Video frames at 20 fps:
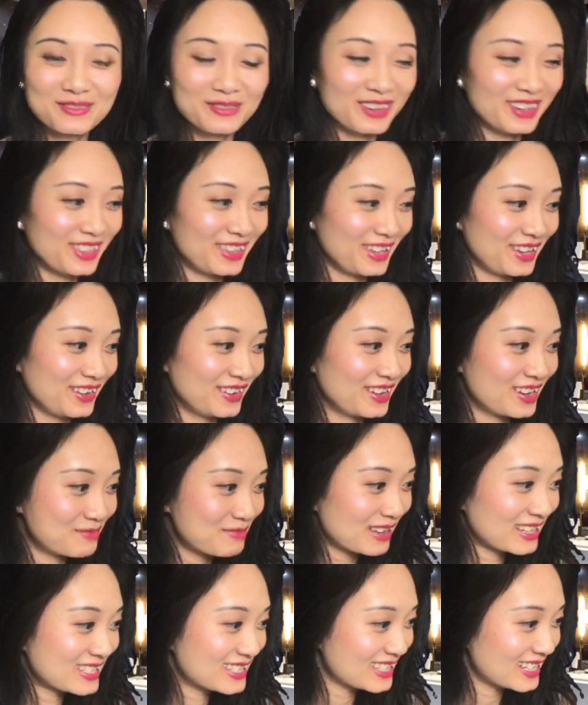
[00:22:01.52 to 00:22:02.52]
with you and I'm
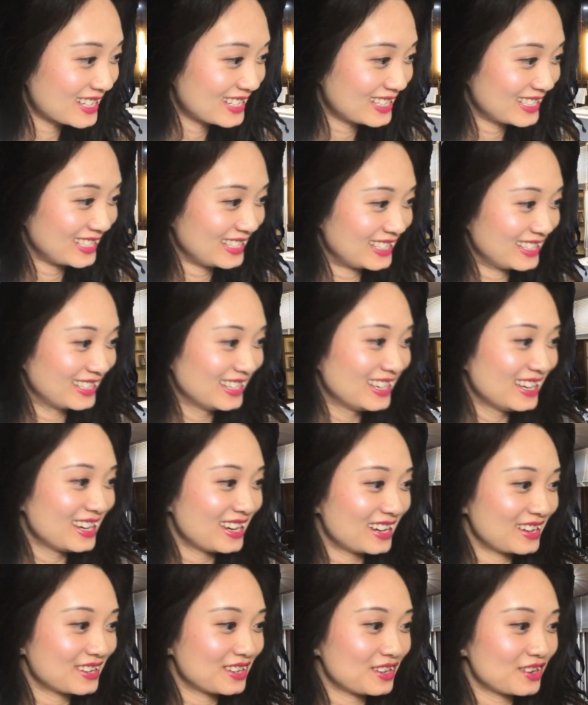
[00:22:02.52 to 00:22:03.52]
excited.
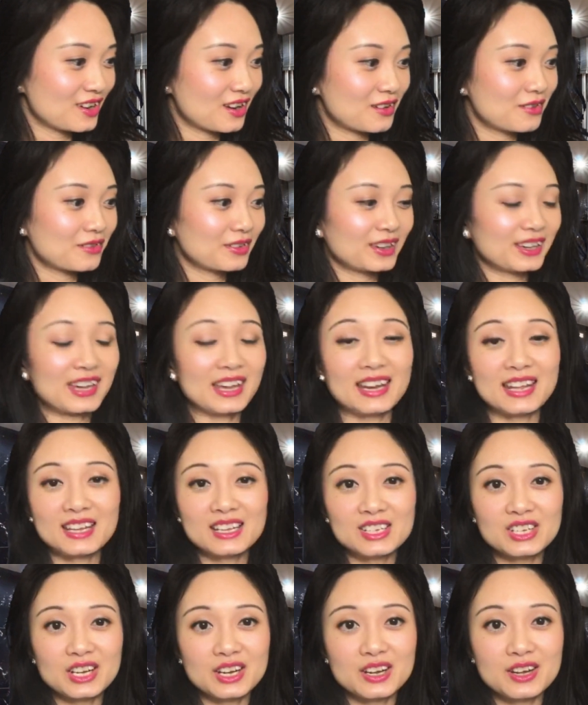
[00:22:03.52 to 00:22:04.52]
And you know, getting
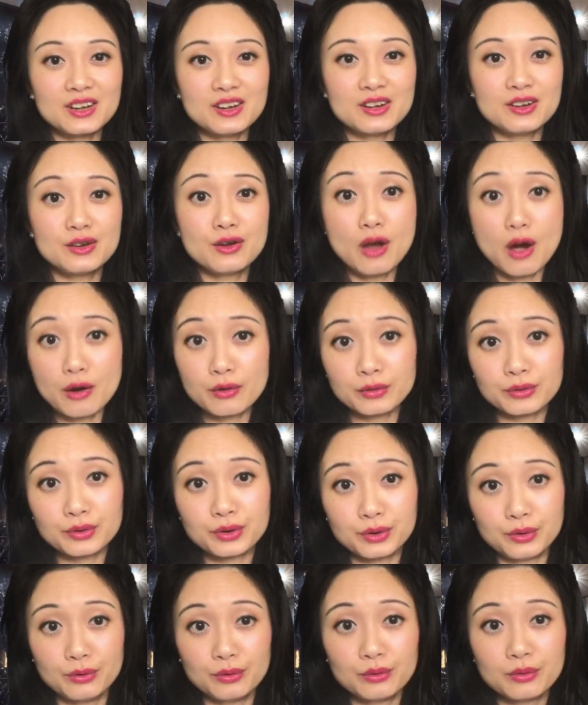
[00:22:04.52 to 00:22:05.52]
to know
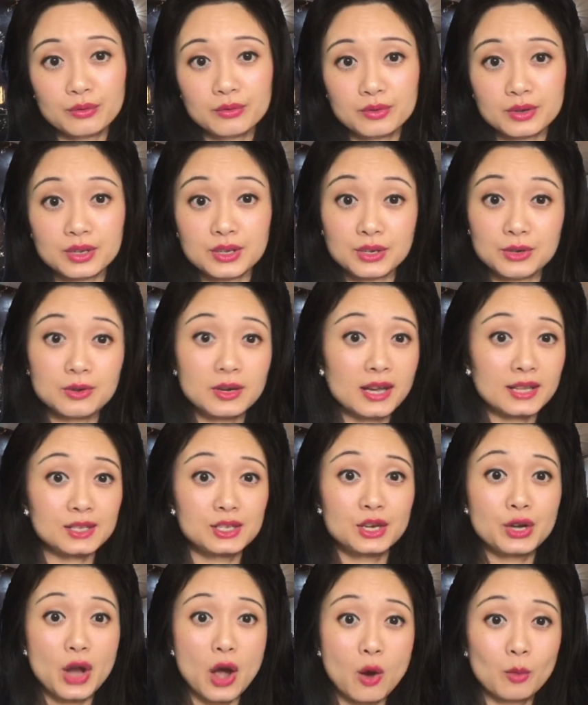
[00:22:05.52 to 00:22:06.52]
you, you get
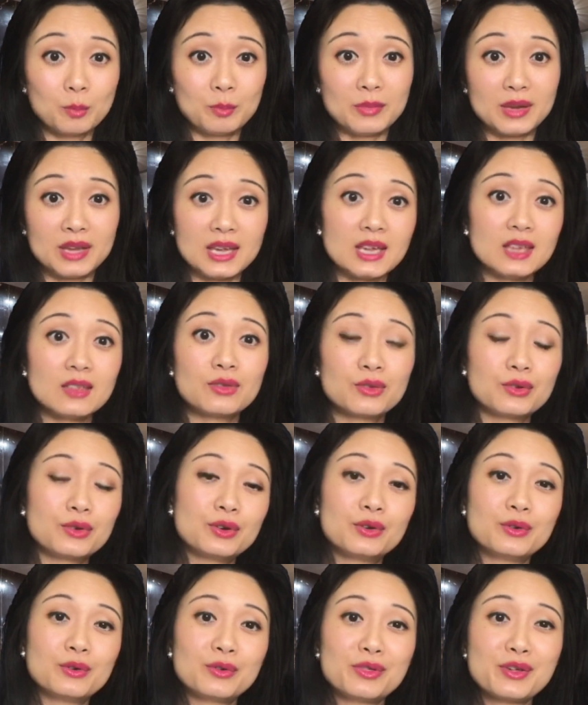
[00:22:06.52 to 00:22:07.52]
to know me
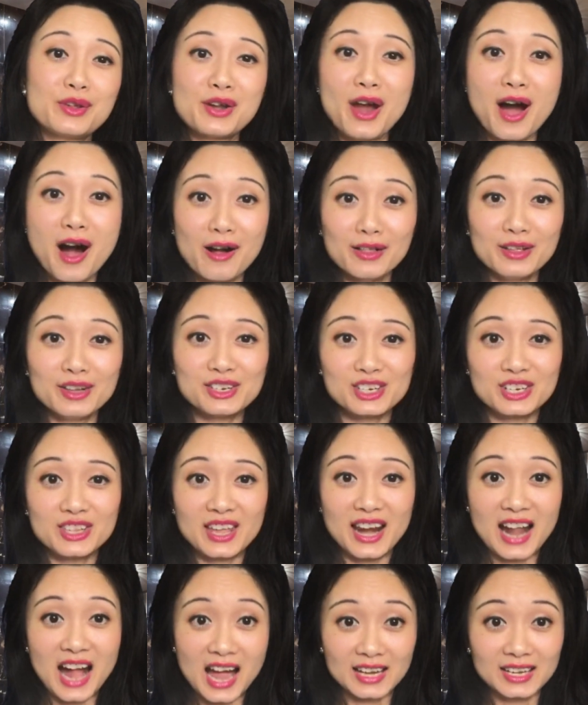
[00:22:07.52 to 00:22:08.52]
through the knowledge
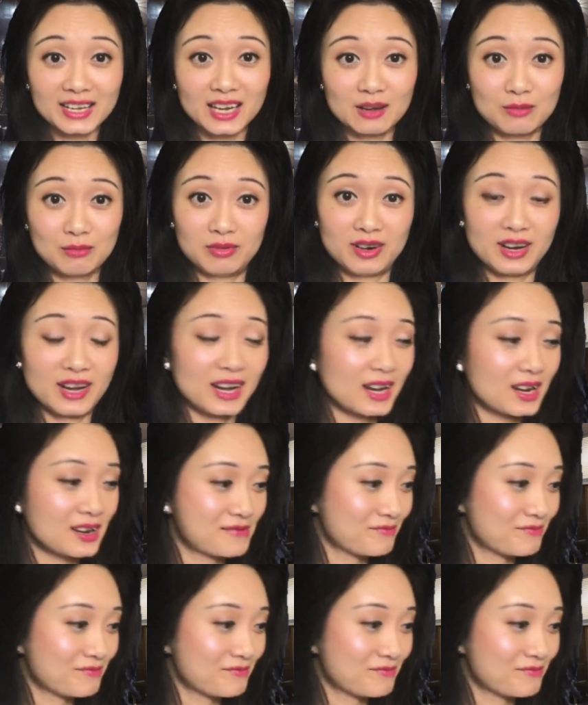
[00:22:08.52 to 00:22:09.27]
that I can bring.